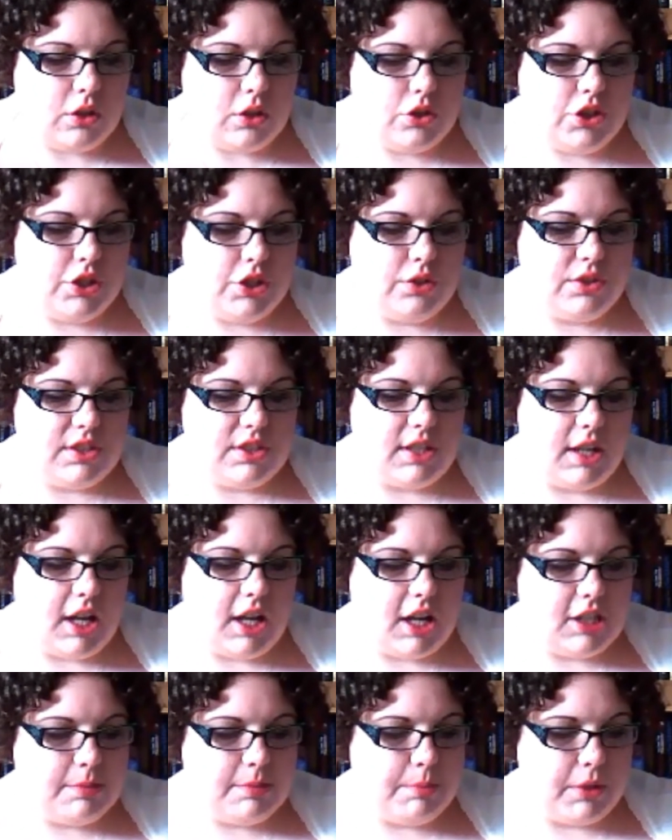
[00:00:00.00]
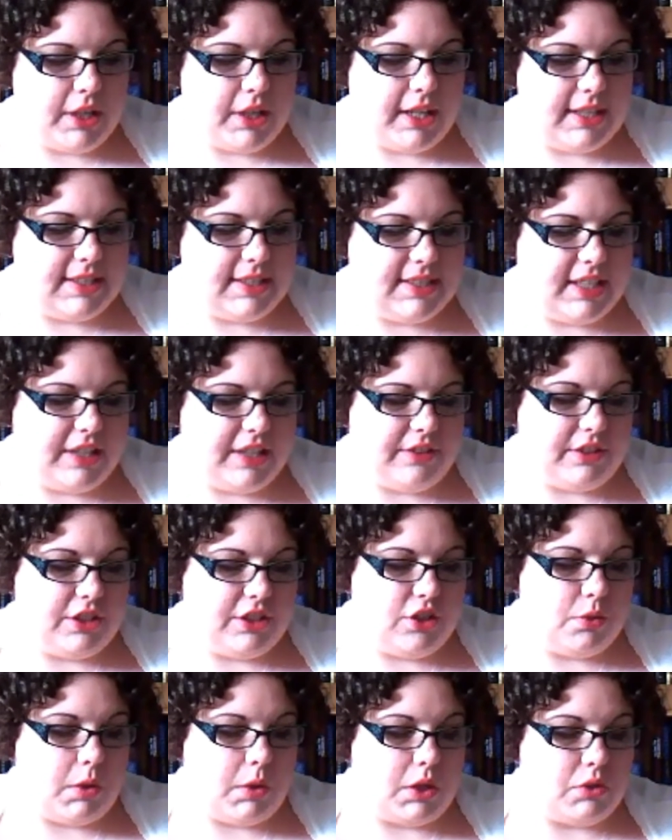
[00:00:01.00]
Choose the last book in a
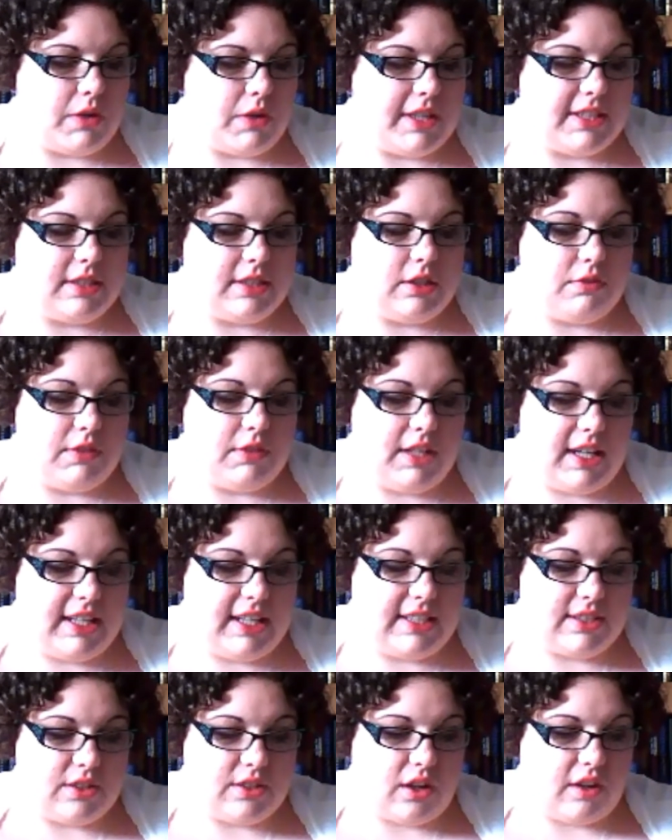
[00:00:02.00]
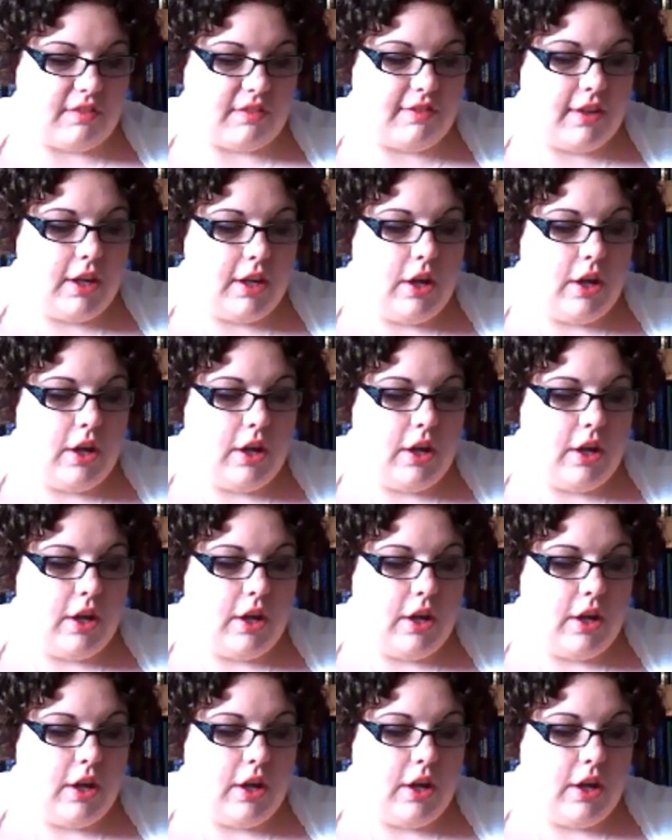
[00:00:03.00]
series you are dreading the release of,